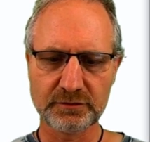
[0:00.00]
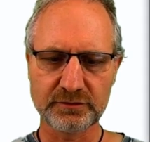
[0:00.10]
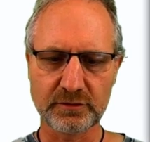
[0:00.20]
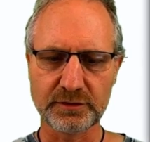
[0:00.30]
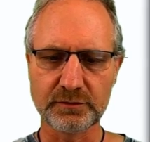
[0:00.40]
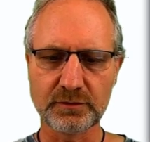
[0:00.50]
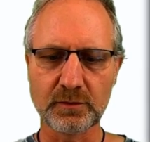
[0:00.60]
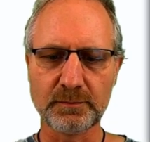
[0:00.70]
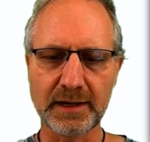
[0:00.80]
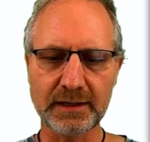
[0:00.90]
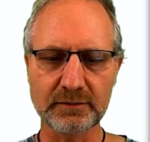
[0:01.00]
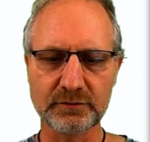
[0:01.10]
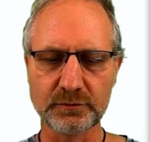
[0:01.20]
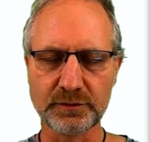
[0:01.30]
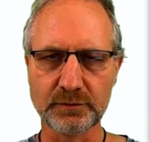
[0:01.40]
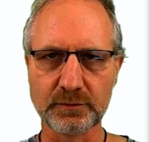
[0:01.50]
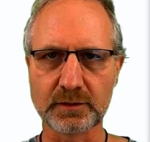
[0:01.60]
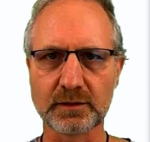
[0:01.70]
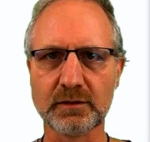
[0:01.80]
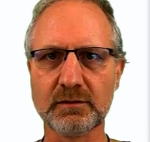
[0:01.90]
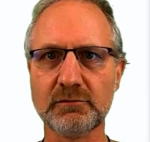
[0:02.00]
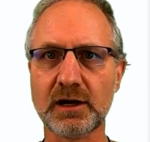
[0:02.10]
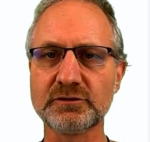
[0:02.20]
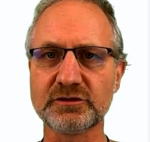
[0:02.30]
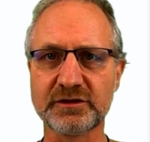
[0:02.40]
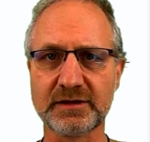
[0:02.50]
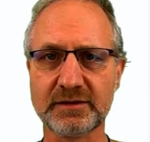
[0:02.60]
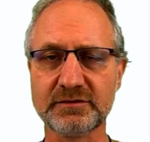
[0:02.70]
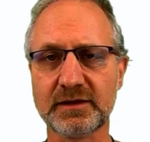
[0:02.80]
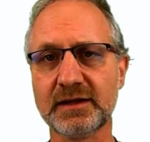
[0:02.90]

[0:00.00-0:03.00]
So you go back to your router settings,